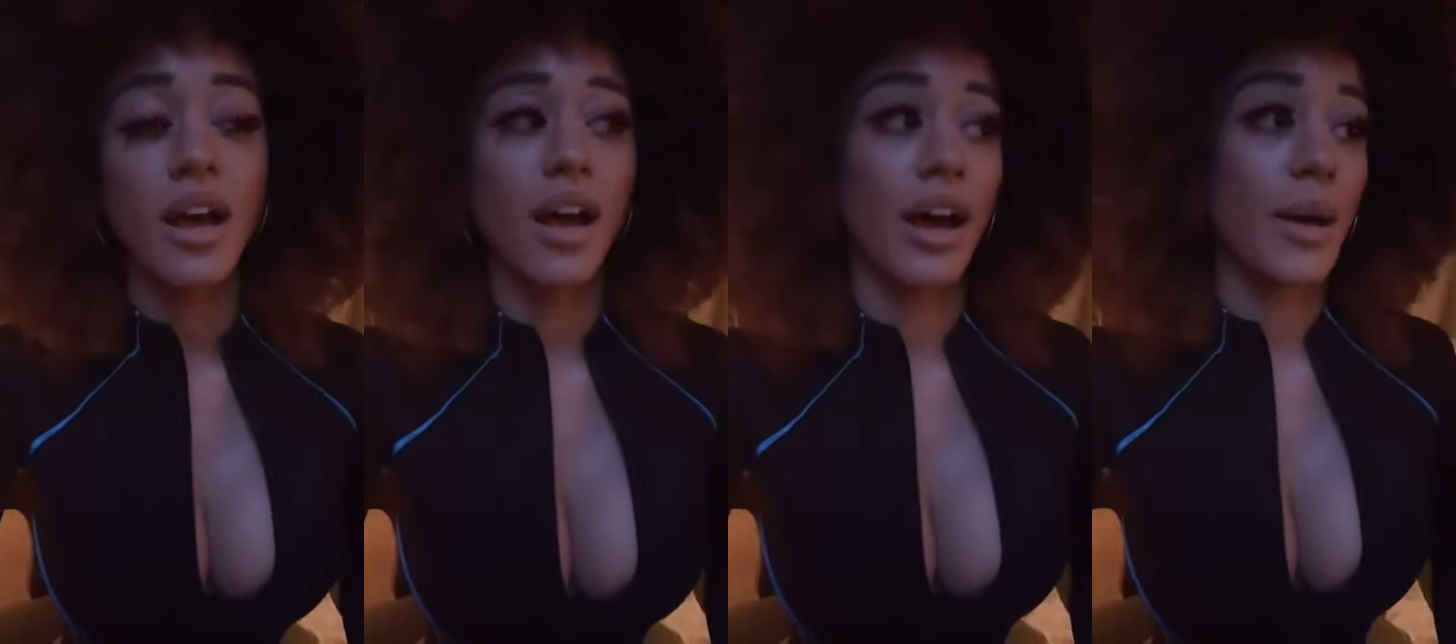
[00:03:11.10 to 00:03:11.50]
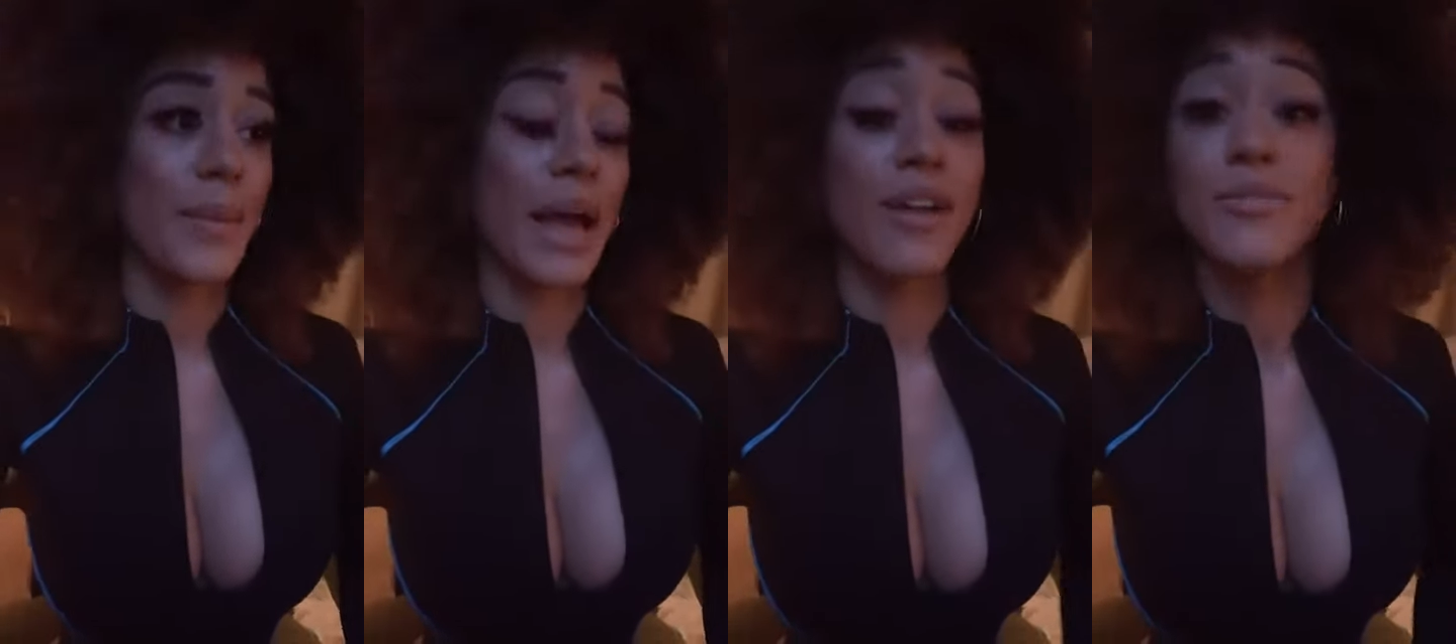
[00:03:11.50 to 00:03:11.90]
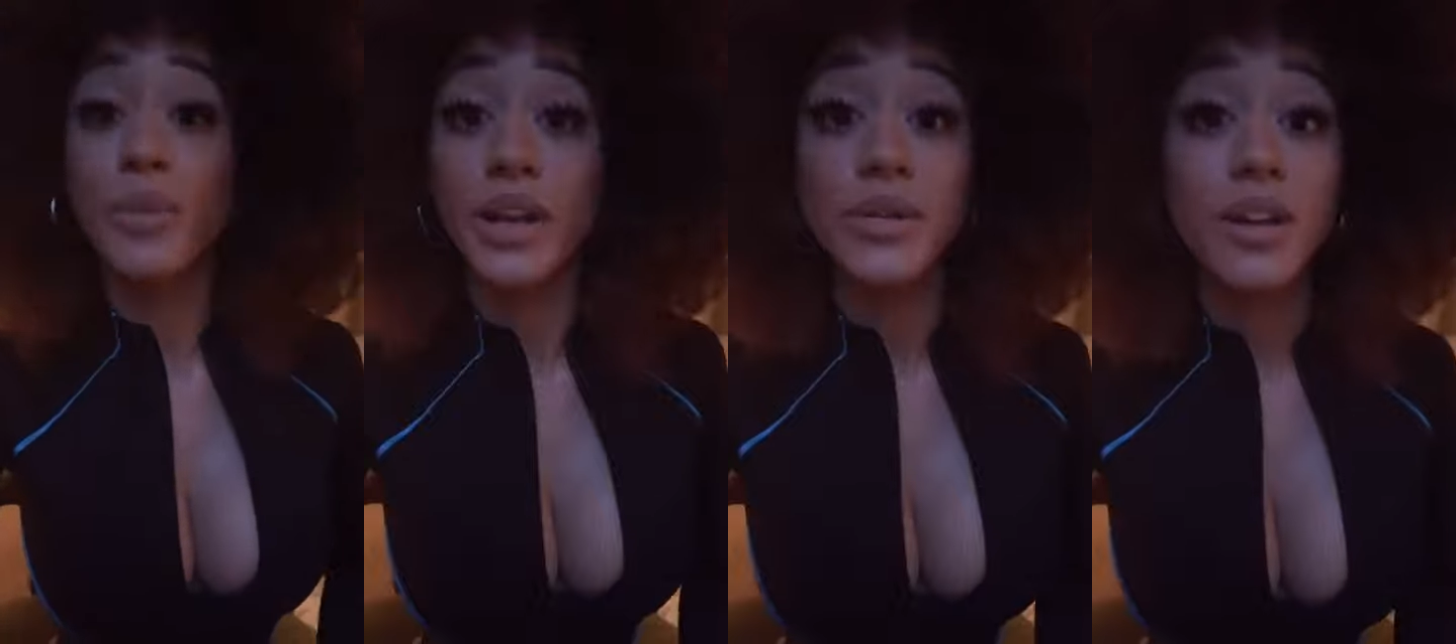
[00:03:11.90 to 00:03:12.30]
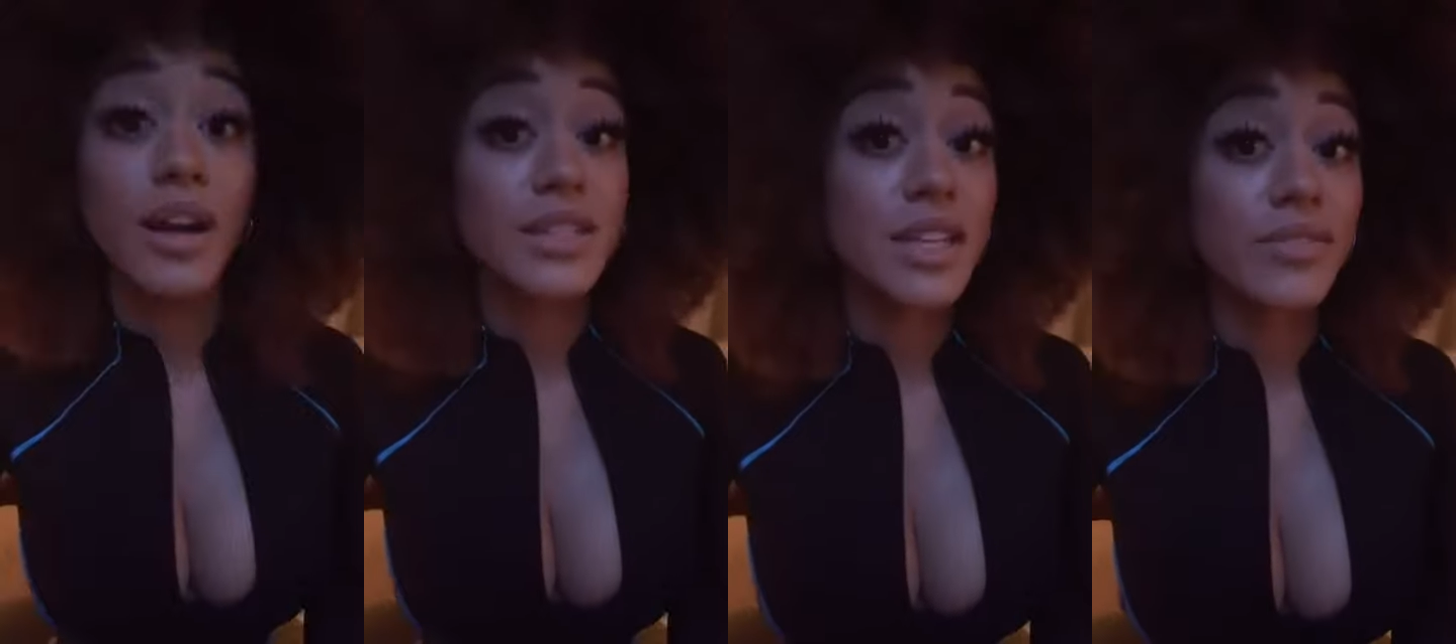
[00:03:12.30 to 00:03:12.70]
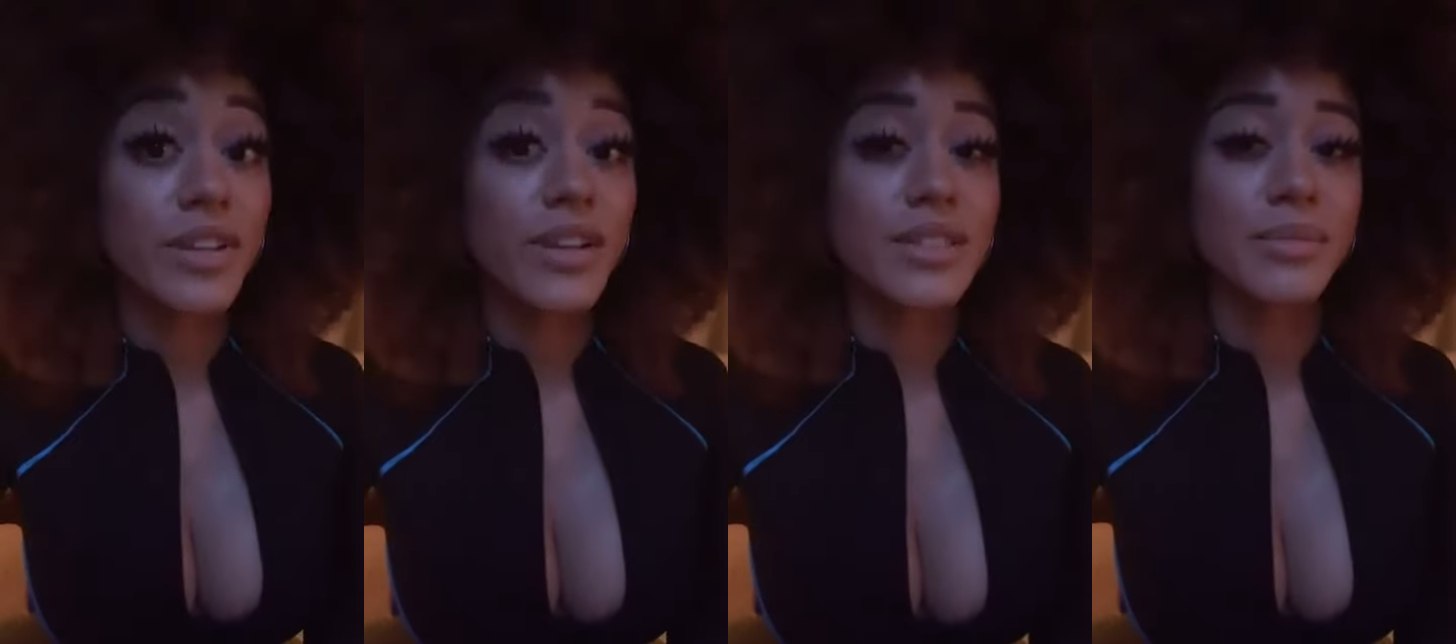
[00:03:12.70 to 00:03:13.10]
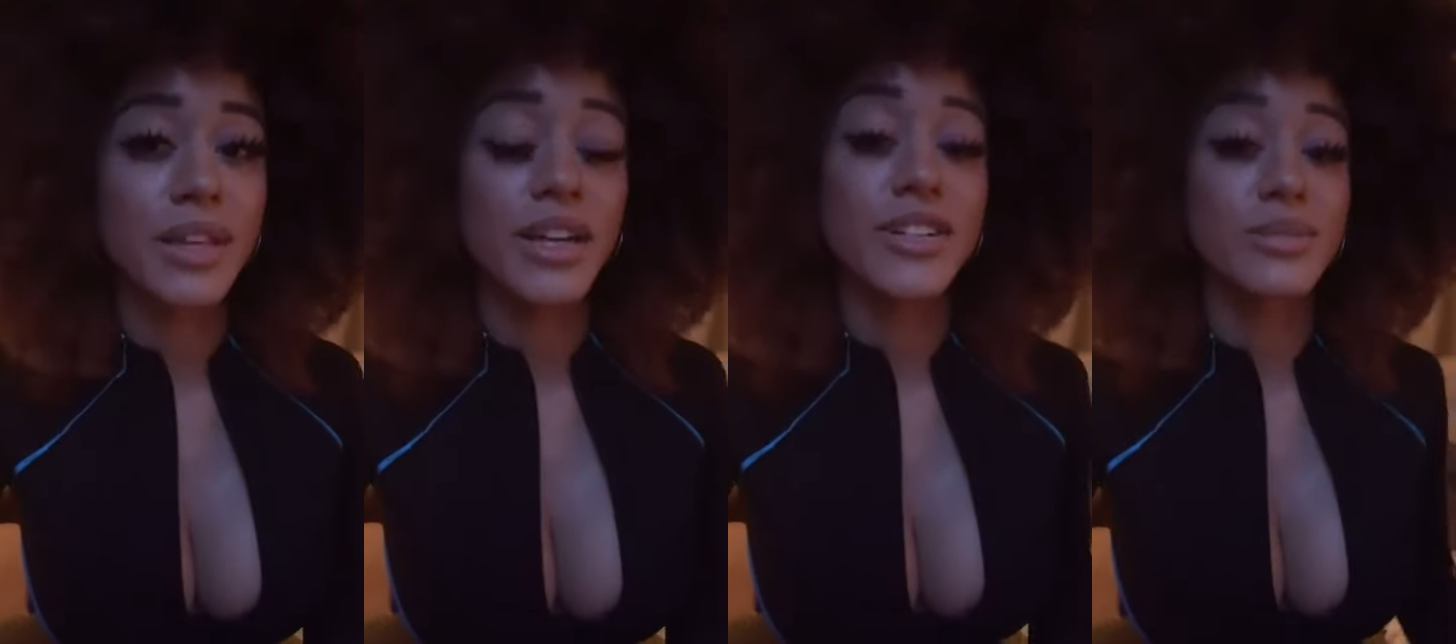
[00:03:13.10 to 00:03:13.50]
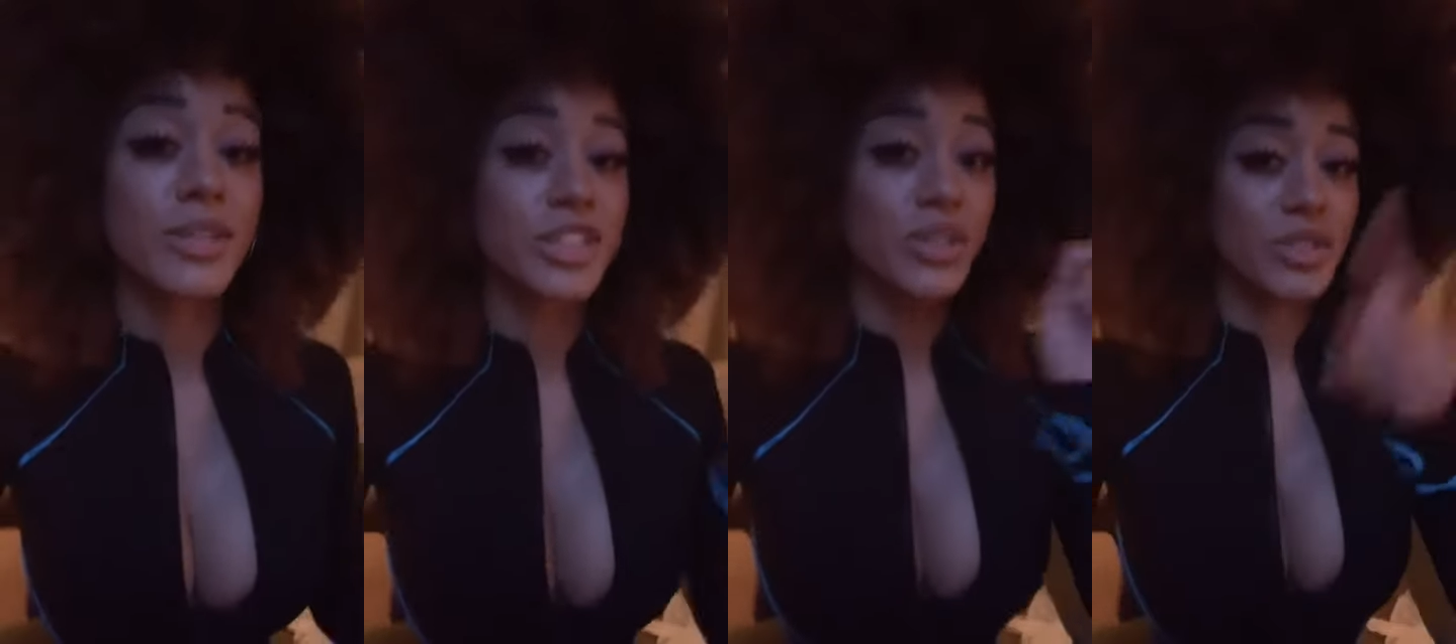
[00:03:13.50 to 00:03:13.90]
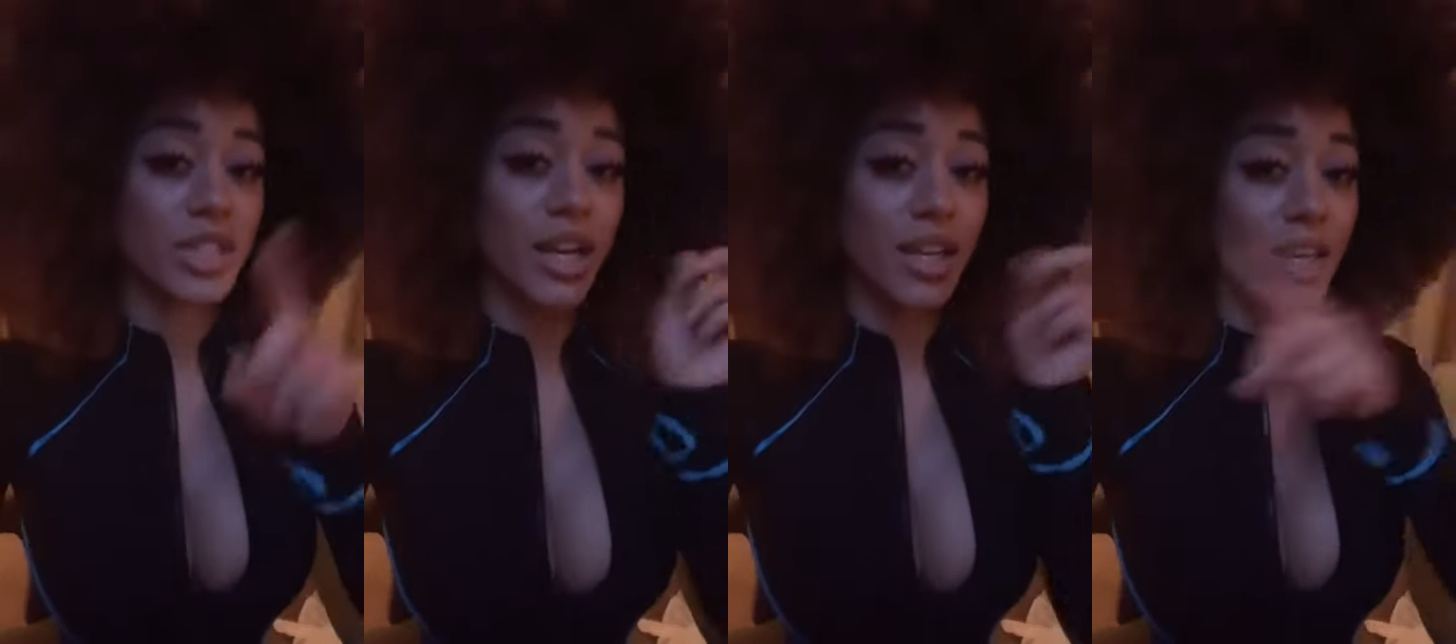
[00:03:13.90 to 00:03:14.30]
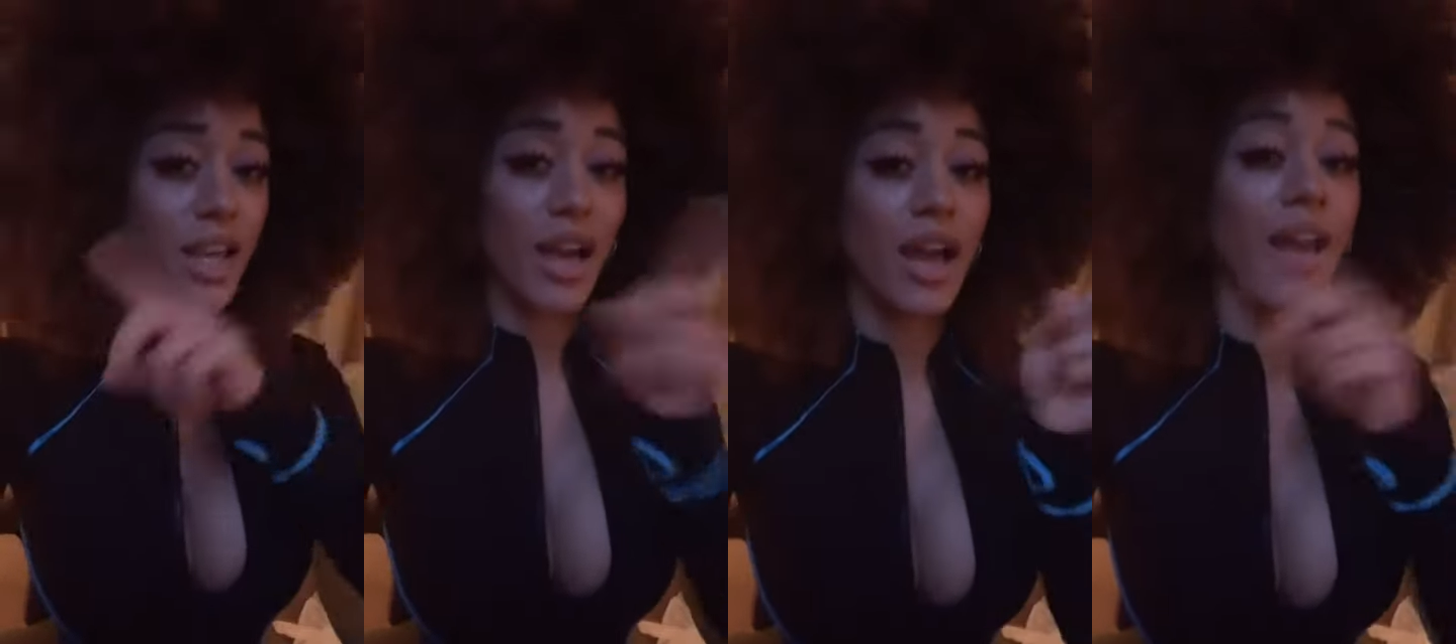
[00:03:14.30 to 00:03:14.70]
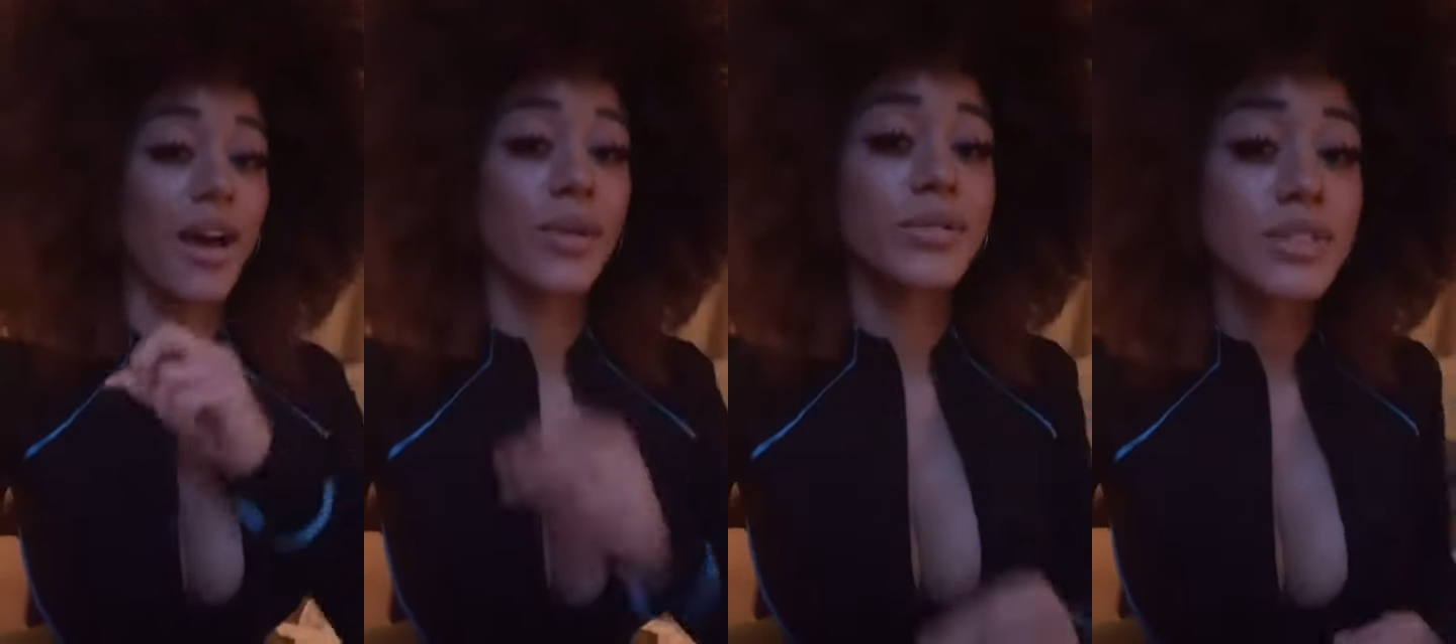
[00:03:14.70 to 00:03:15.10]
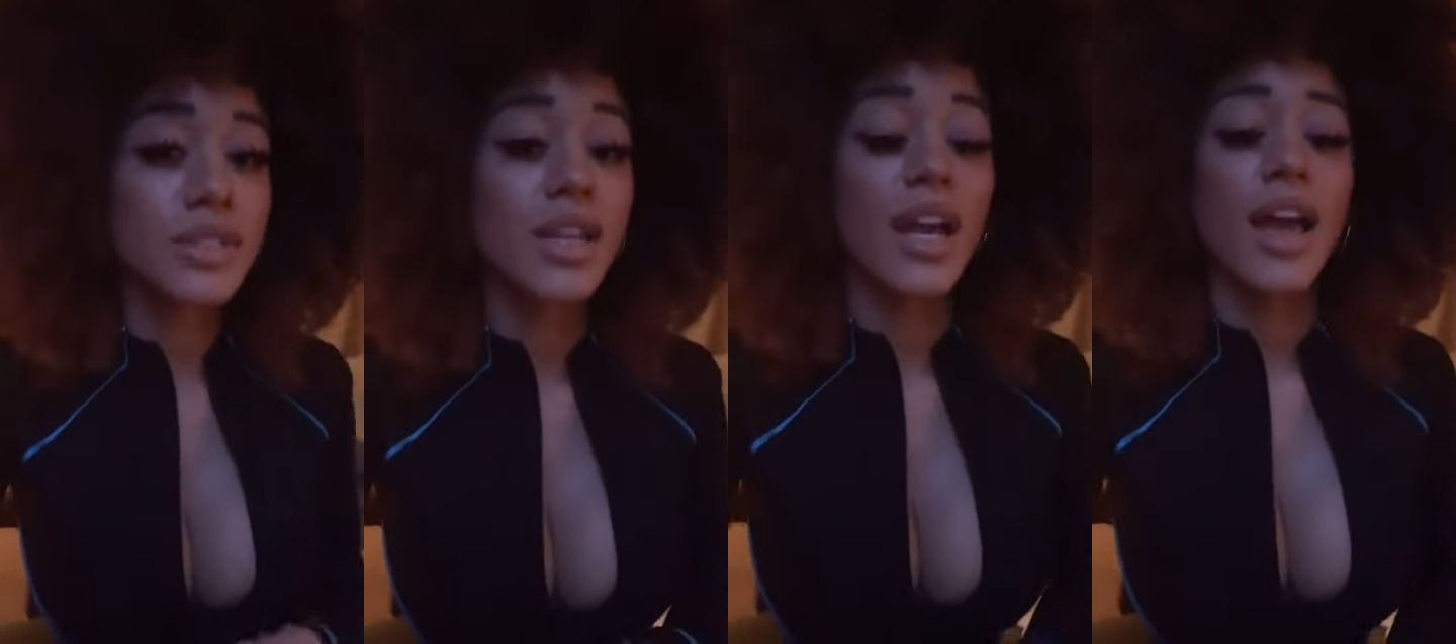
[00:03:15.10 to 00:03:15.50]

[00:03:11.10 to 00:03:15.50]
Um, I have brand new content videos up there, so make sure you check it out.